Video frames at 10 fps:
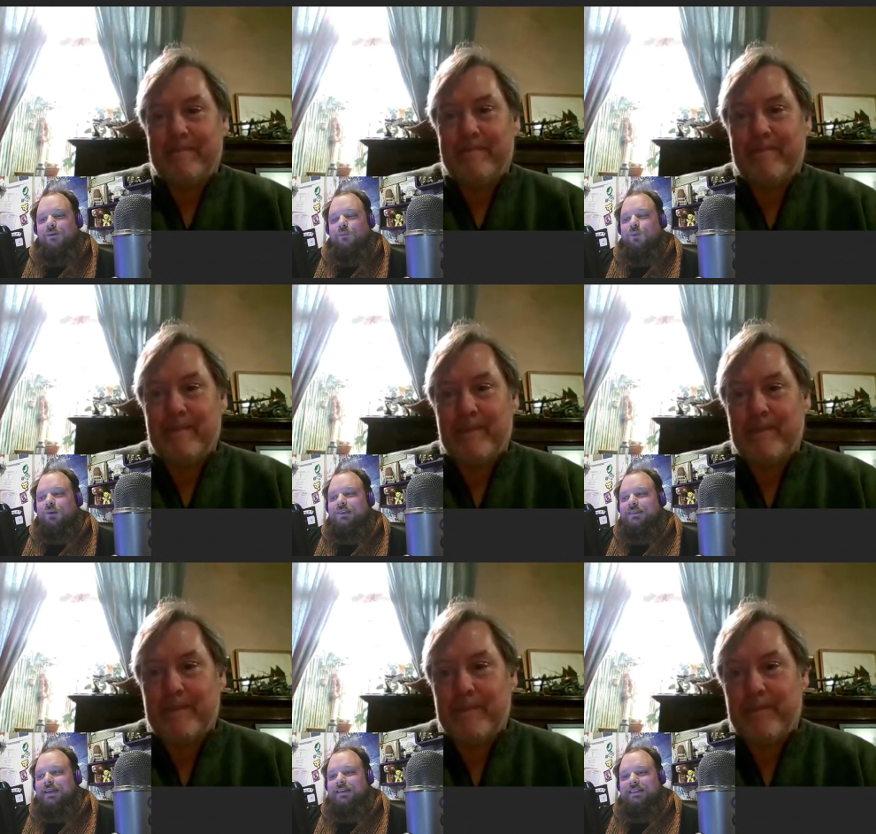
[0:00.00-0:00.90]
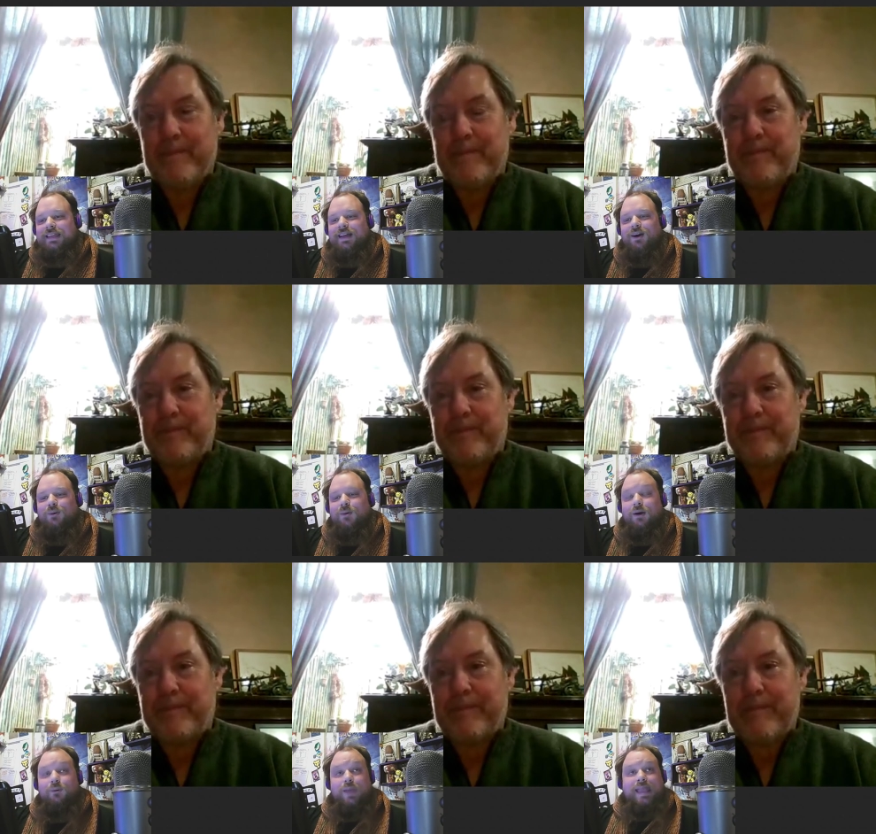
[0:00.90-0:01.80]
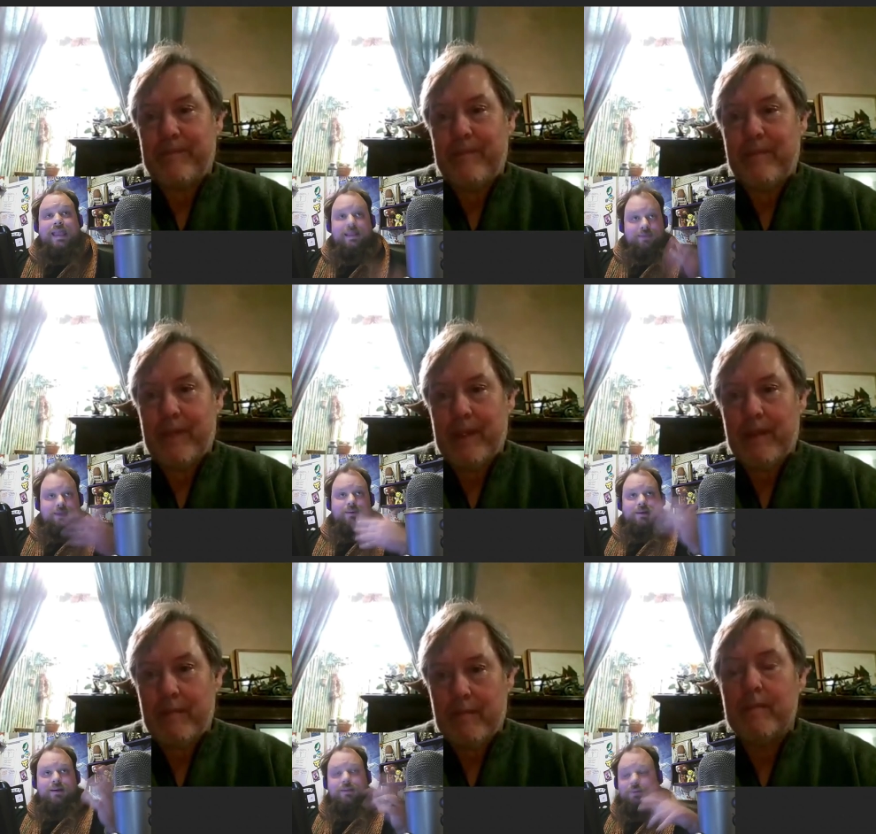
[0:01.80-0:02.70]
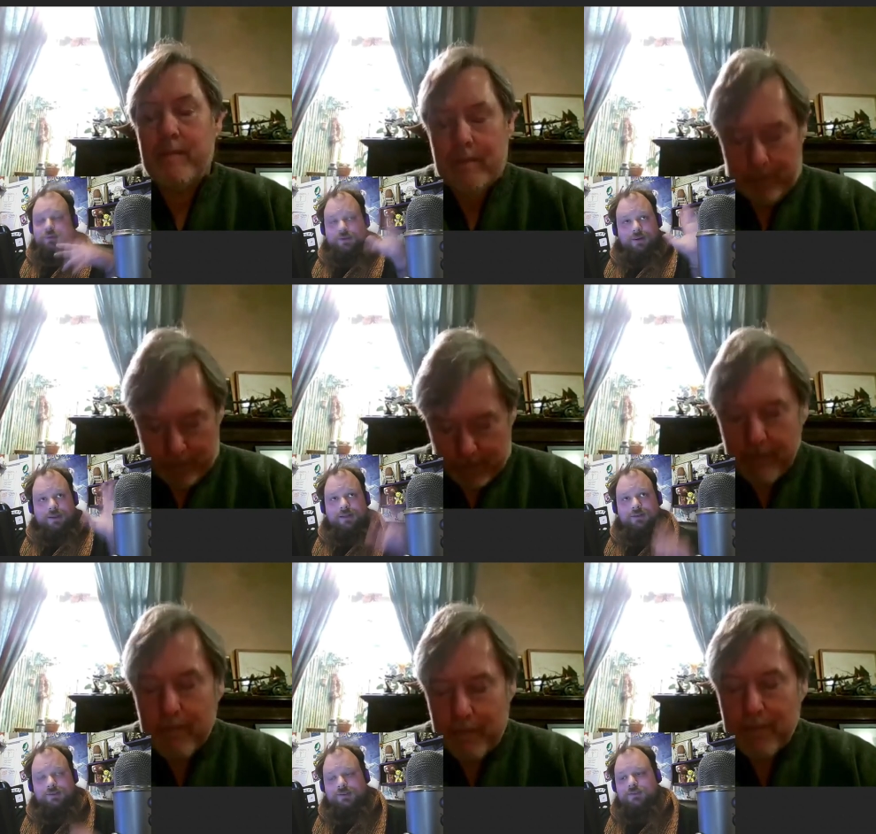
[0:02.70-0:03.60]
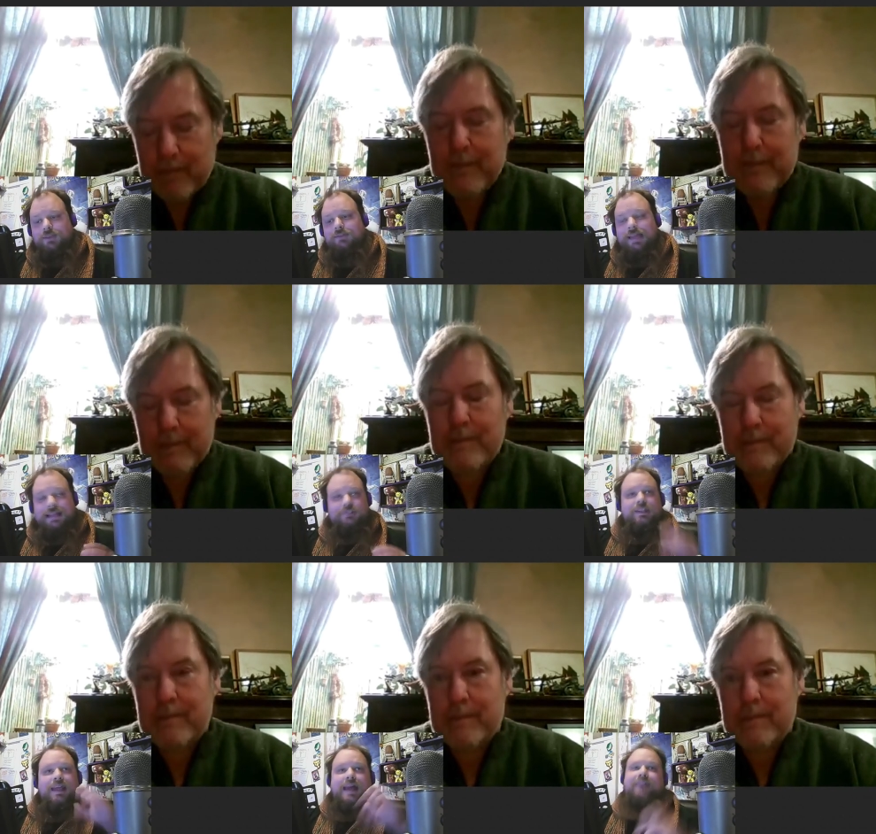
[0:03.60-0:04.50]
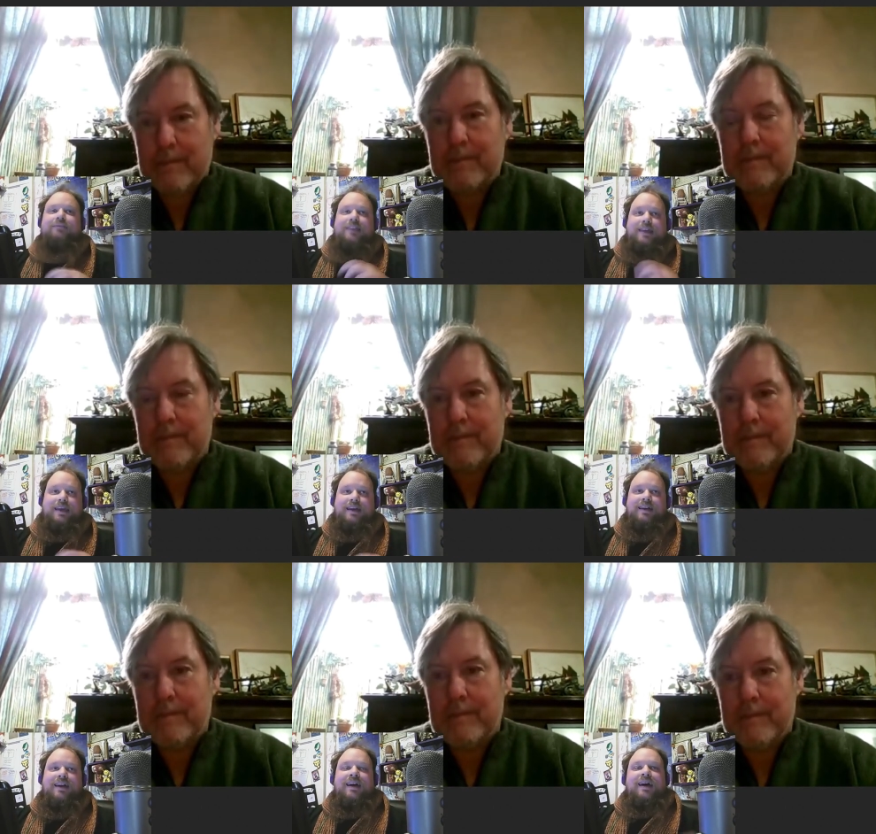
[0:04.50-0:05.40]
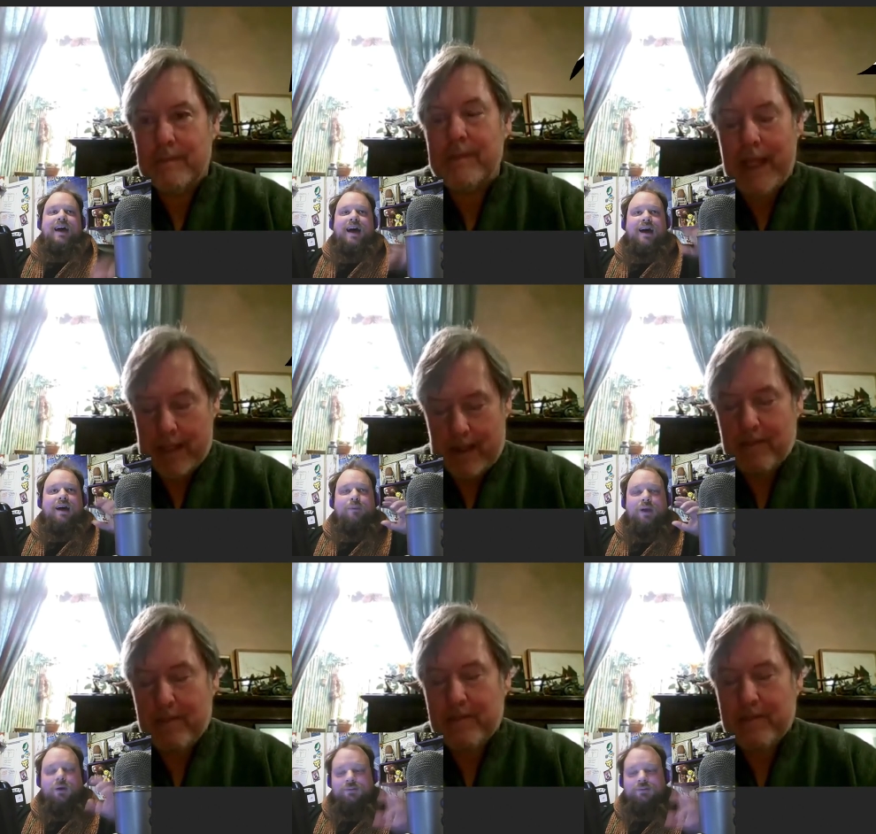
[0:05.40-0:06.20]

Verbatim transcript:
Speaker 1: what exactly are, are we, you and I, but also archaeologists in general, actually after here? Uh, uh yes. We often